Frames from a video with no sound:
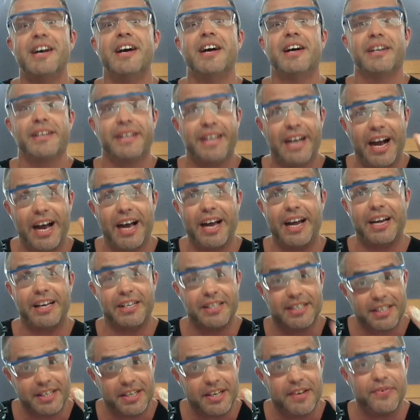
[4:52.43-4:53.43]
Guys,
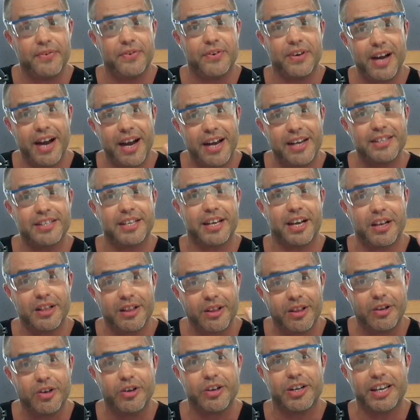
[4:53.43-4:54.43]
if you guys are
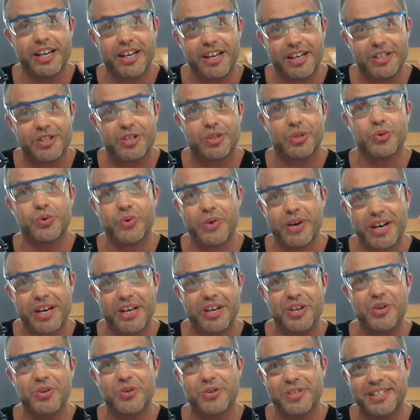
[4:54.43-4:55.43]
looking to
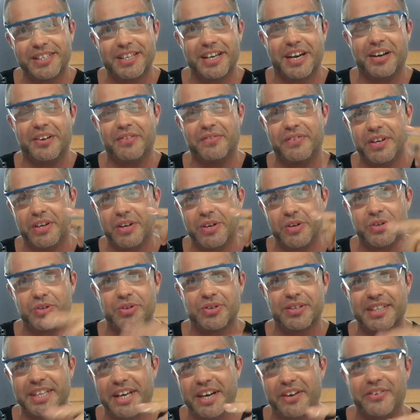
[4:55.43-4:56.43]
renew something, you should
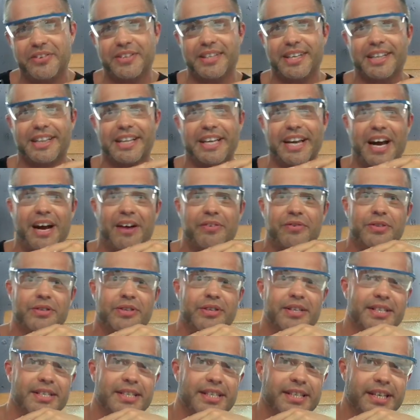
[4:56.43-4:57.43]
definitely have to
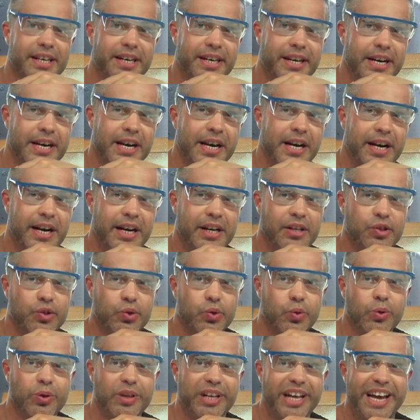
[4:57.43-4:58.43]
consider a
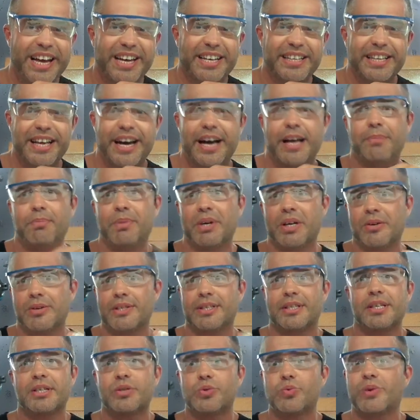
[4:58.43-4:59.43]
tool like that, because
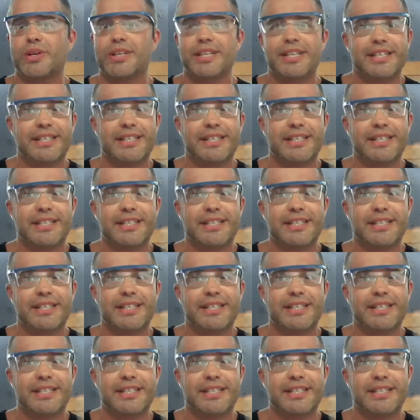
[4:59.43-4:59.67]
this one is